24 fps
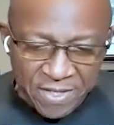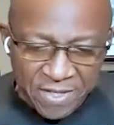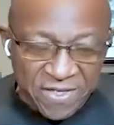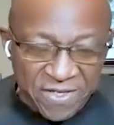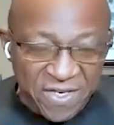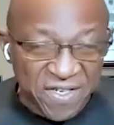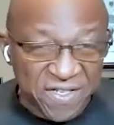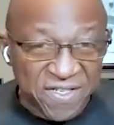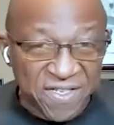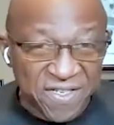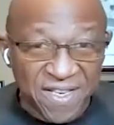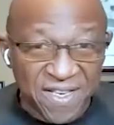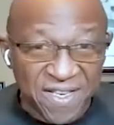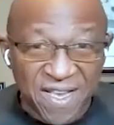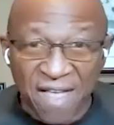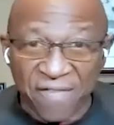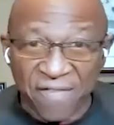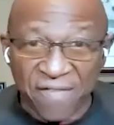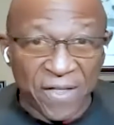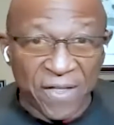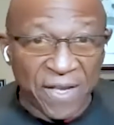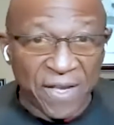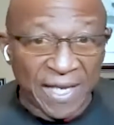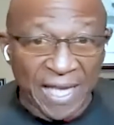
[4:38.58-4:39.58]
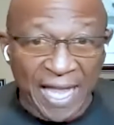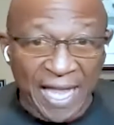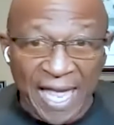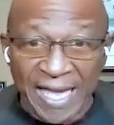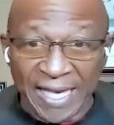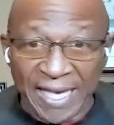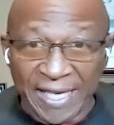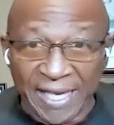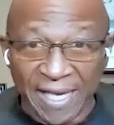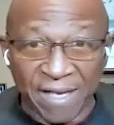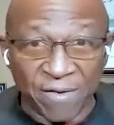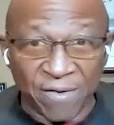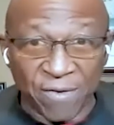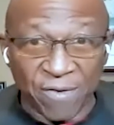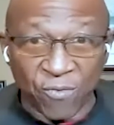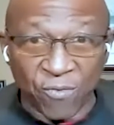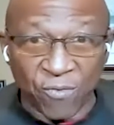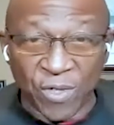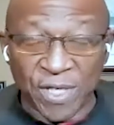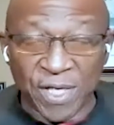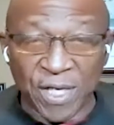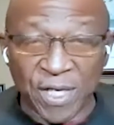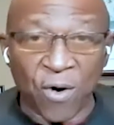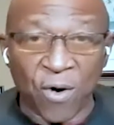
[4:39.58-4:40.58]
There's nothing like it.
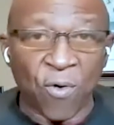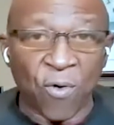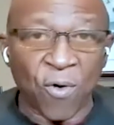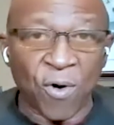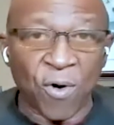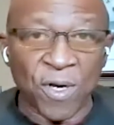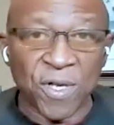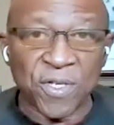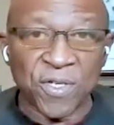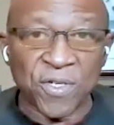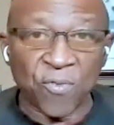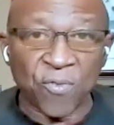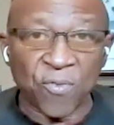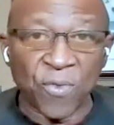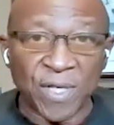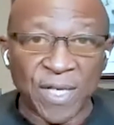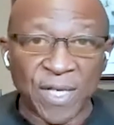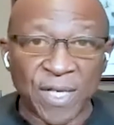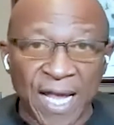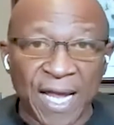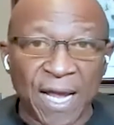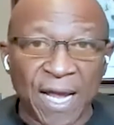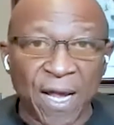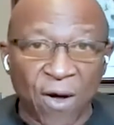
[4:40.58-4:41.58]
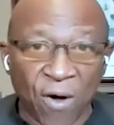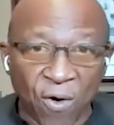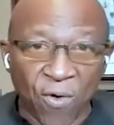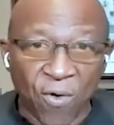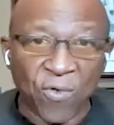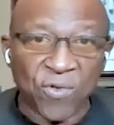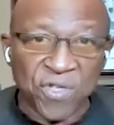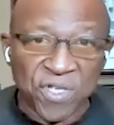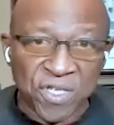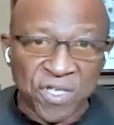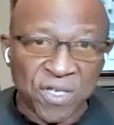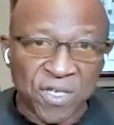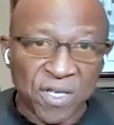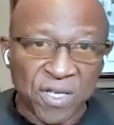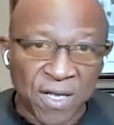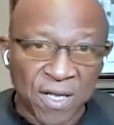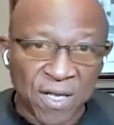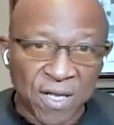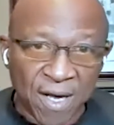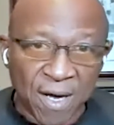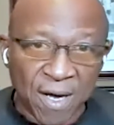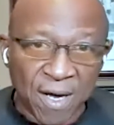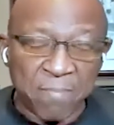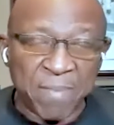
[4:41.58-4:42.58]
When they host
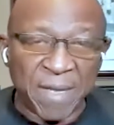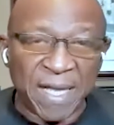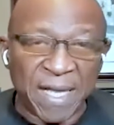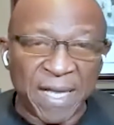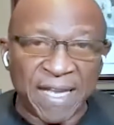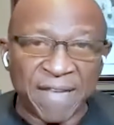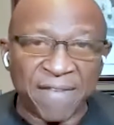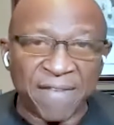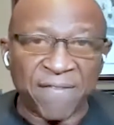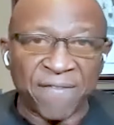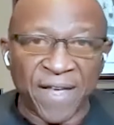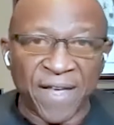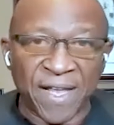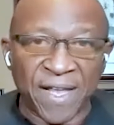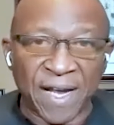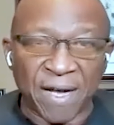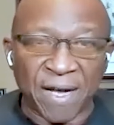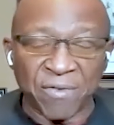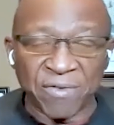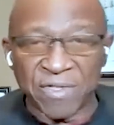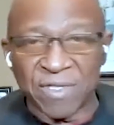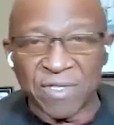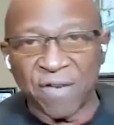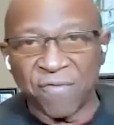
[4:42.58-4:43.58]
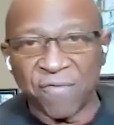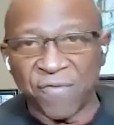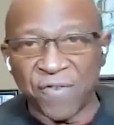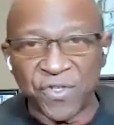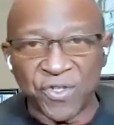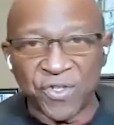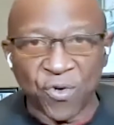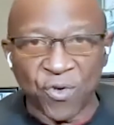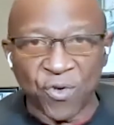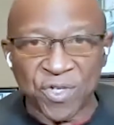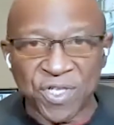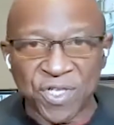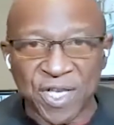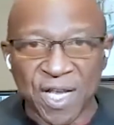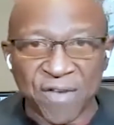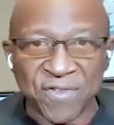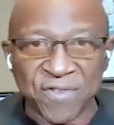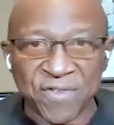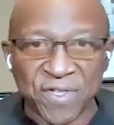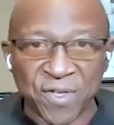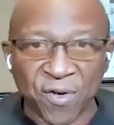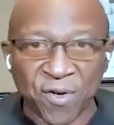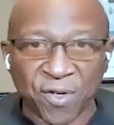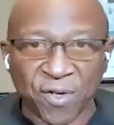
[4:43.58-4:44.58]
a big event, I was there for Georgetown,
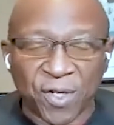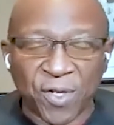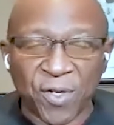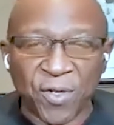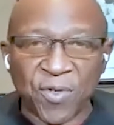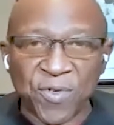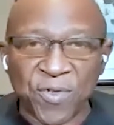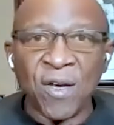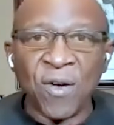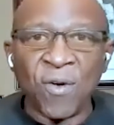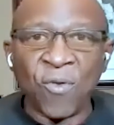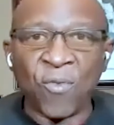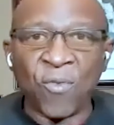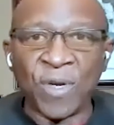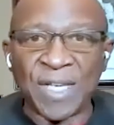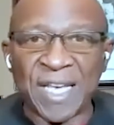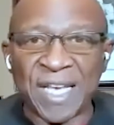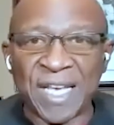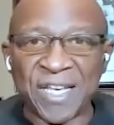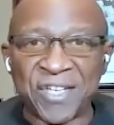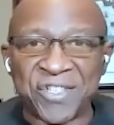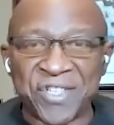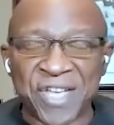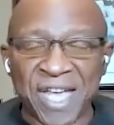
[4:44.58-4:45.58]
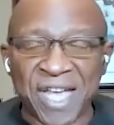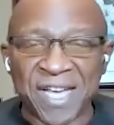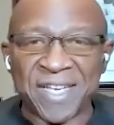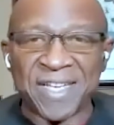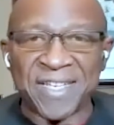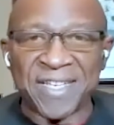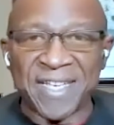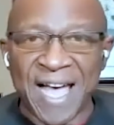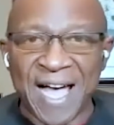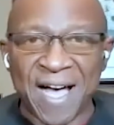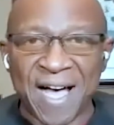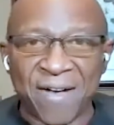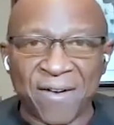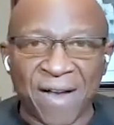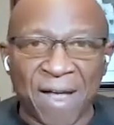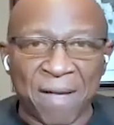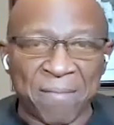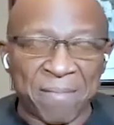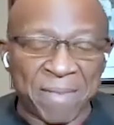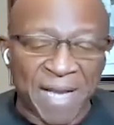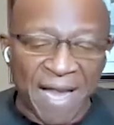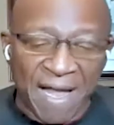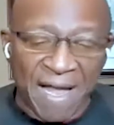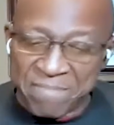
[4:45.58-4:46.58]
Syracuse, when they shut it down. I
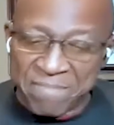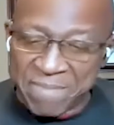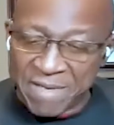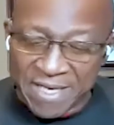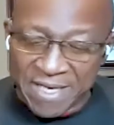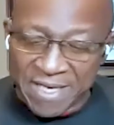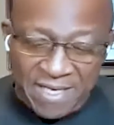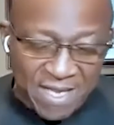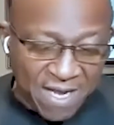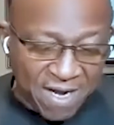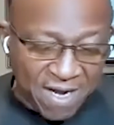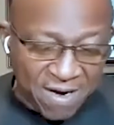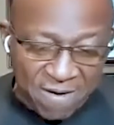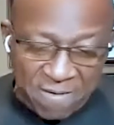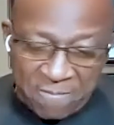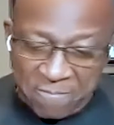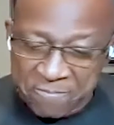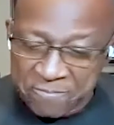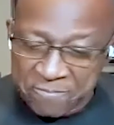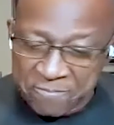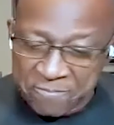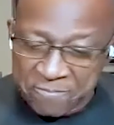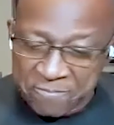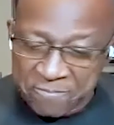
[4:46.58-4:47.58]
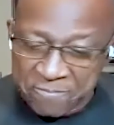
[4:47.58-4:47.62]
mean, I've been there.